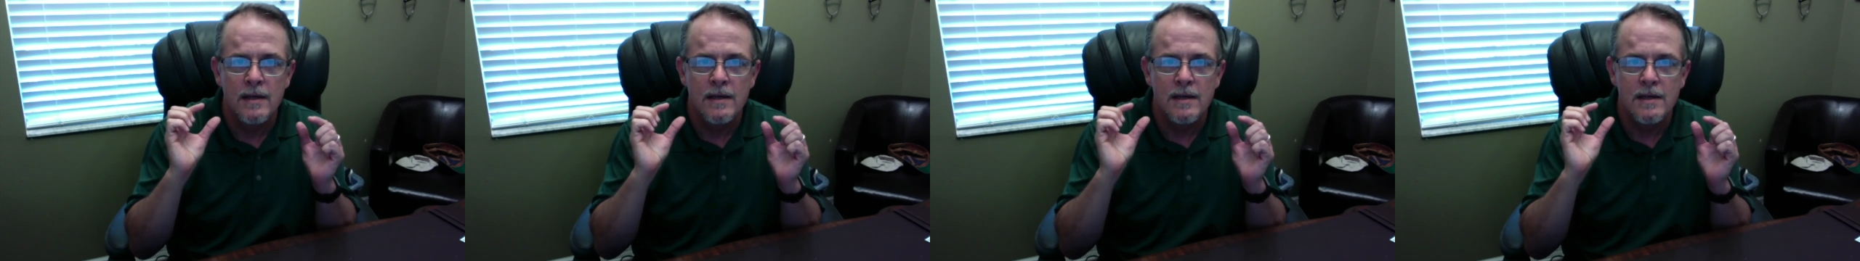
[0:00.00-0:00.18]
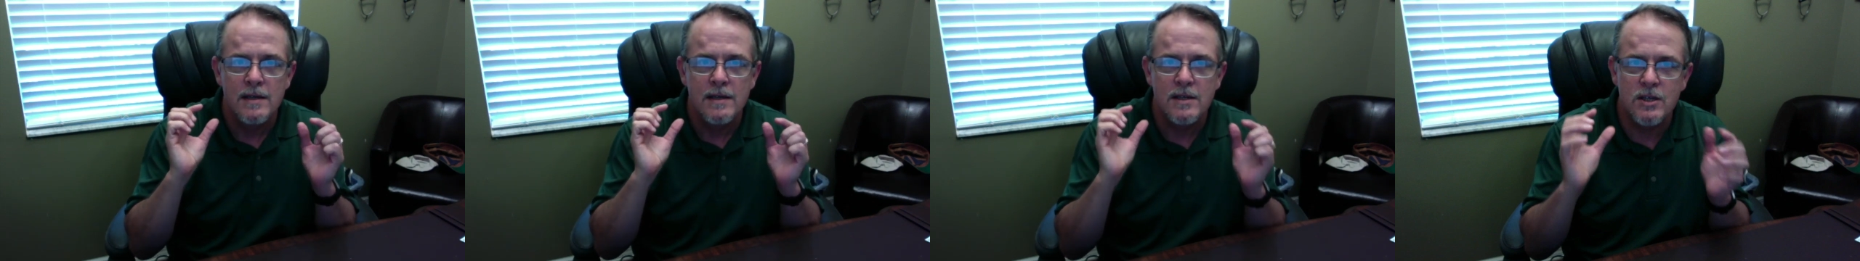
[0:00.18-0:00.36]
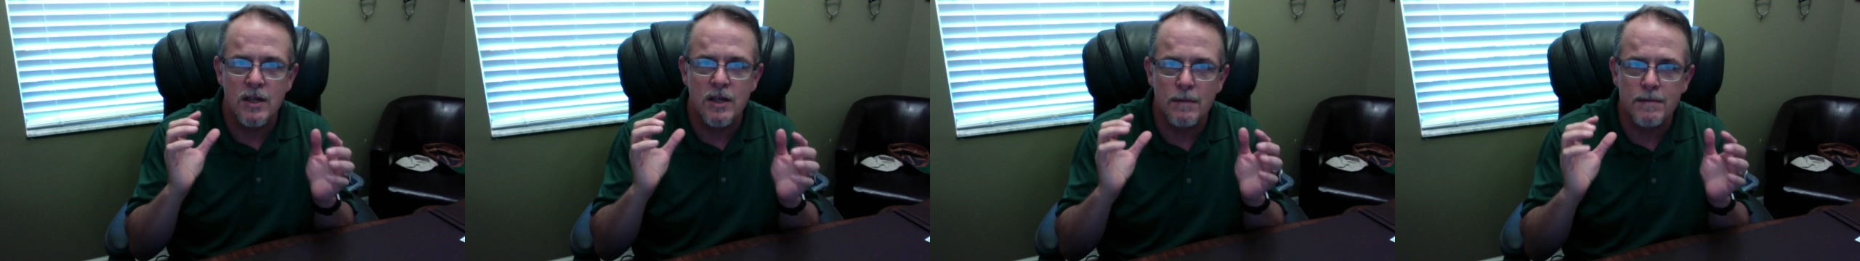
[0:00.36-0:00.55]

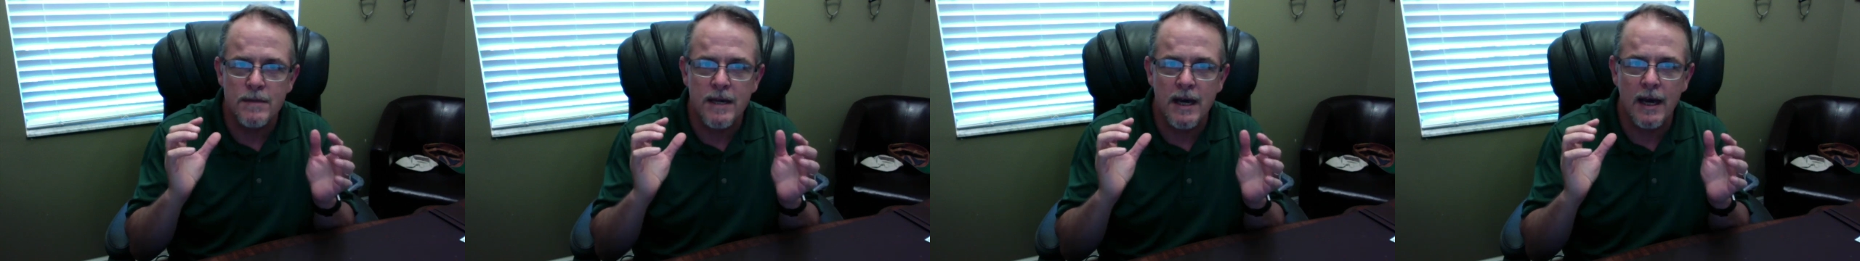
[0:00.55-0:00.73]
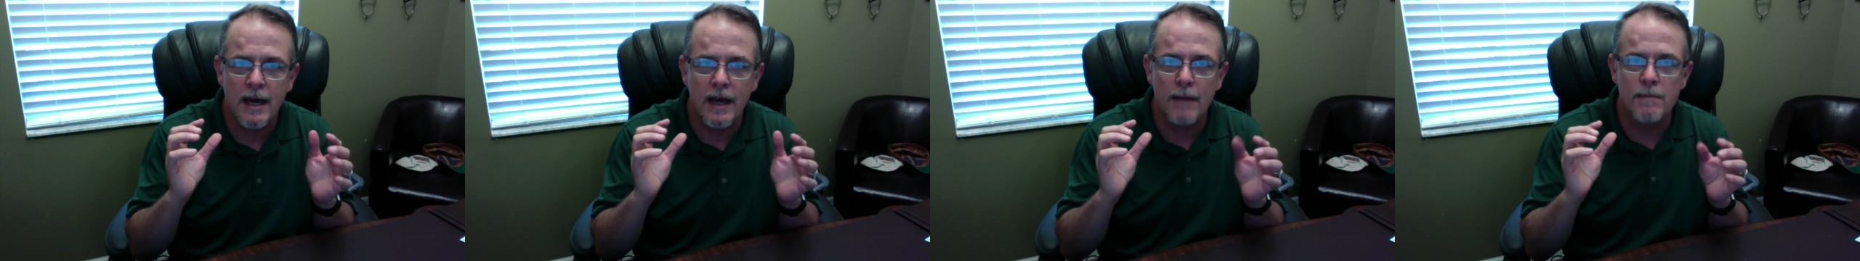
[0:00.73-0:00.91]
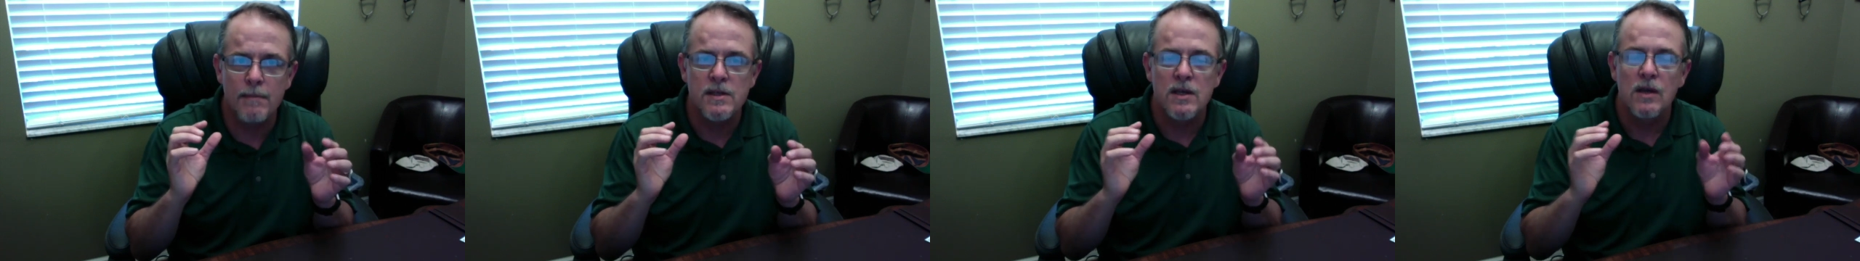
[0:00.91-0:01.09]

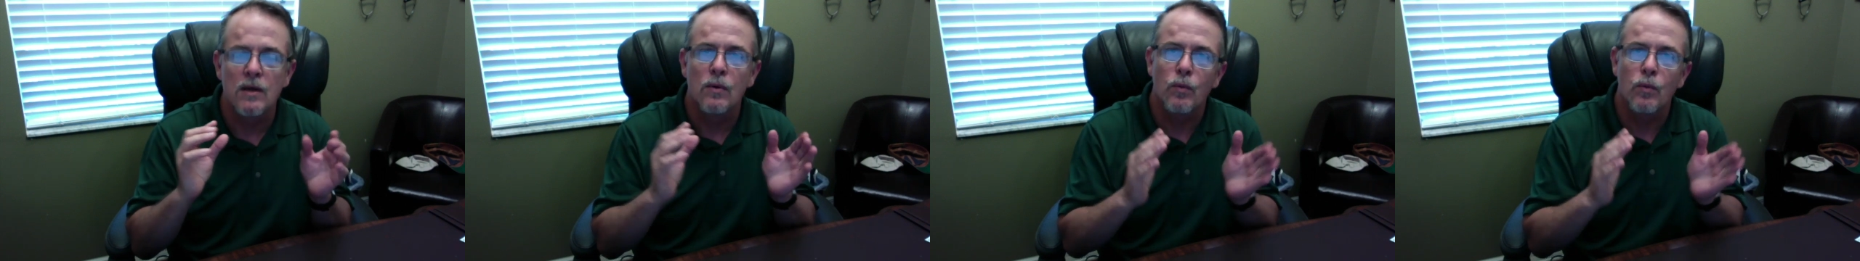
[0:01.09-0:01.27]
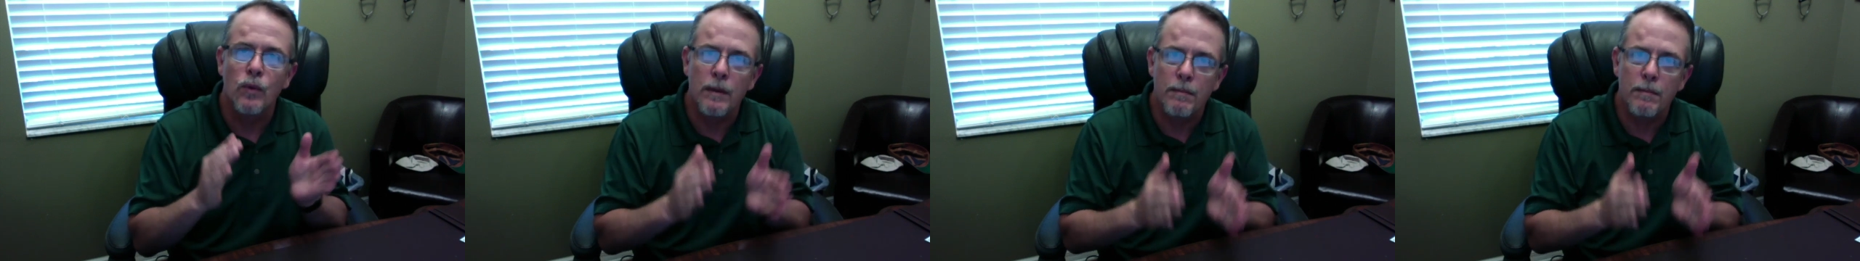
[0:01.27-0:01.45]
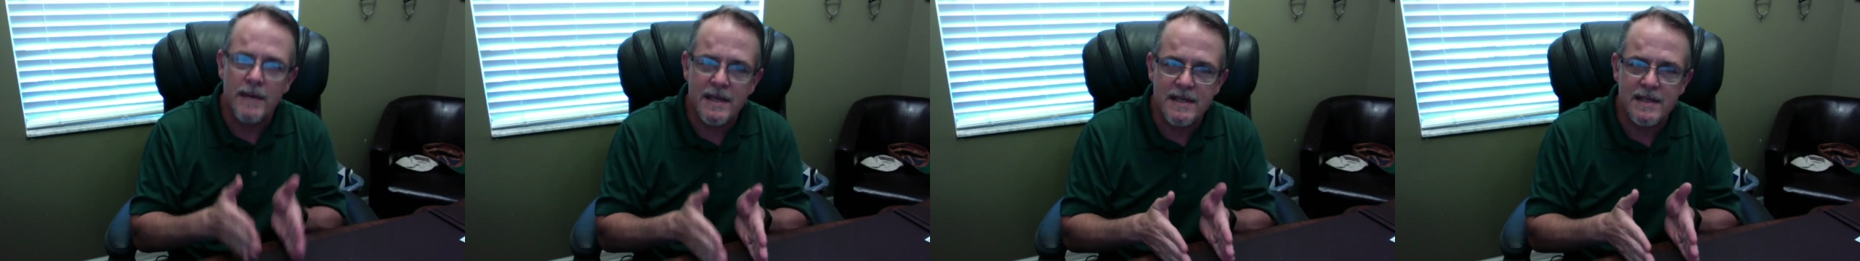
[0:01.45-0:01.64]
Sometimes we
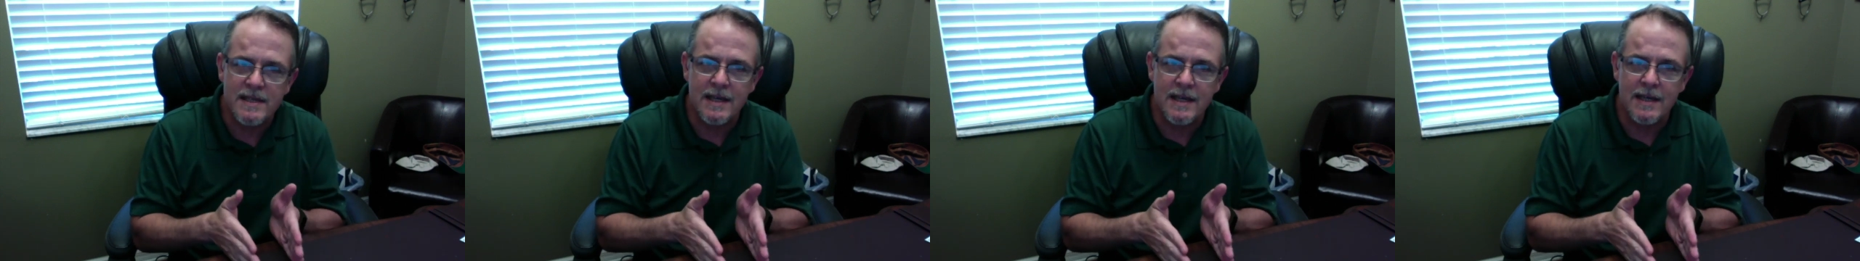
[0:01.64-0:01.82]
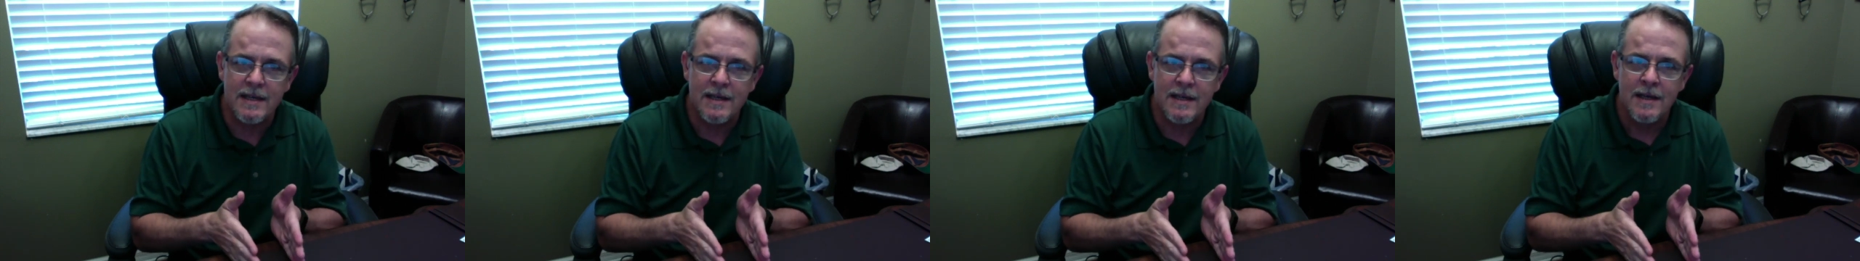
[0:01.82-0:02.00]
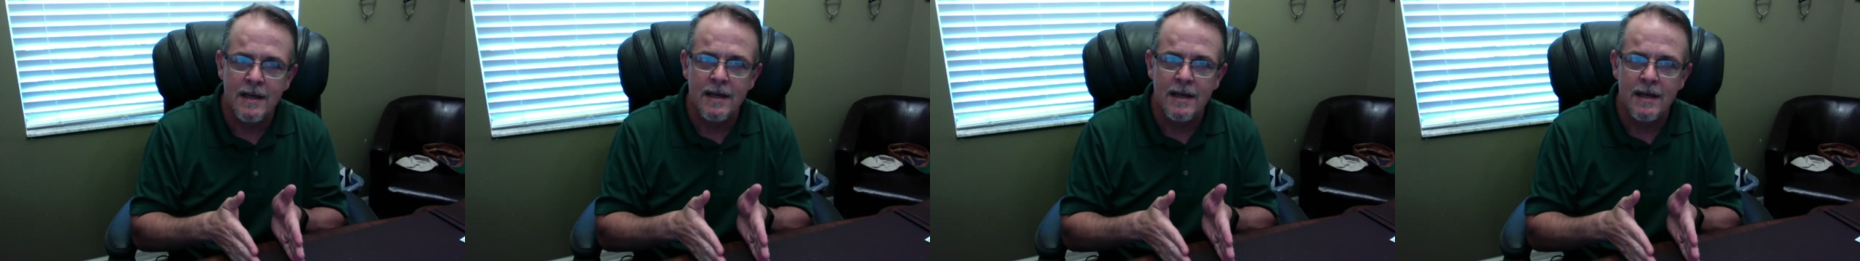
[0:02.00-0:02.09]
miss it,